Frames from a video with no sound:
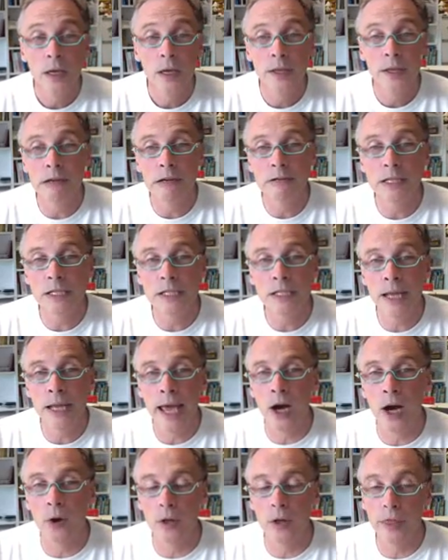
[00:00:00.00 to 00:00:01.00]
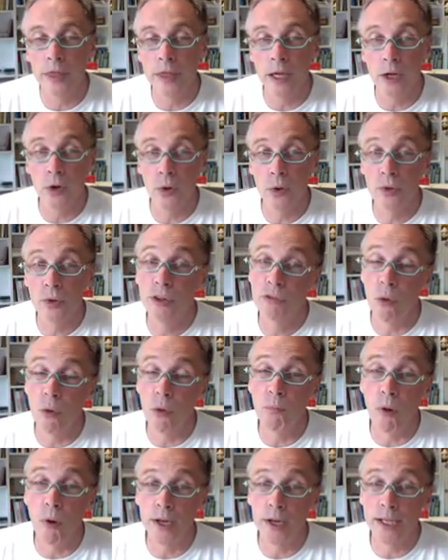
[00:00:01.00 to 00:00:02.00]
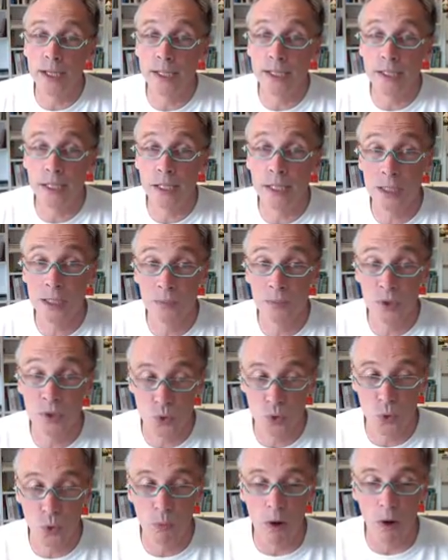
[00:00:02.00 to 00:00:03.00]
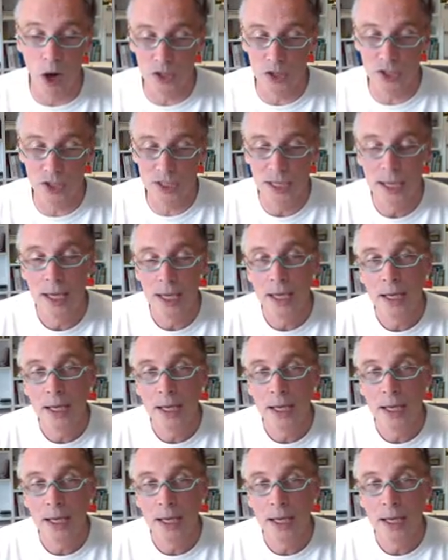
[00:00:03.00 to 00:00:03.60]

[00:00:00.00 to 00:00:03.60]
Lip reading: there is now a thing called the Robotic Systems Toolbox.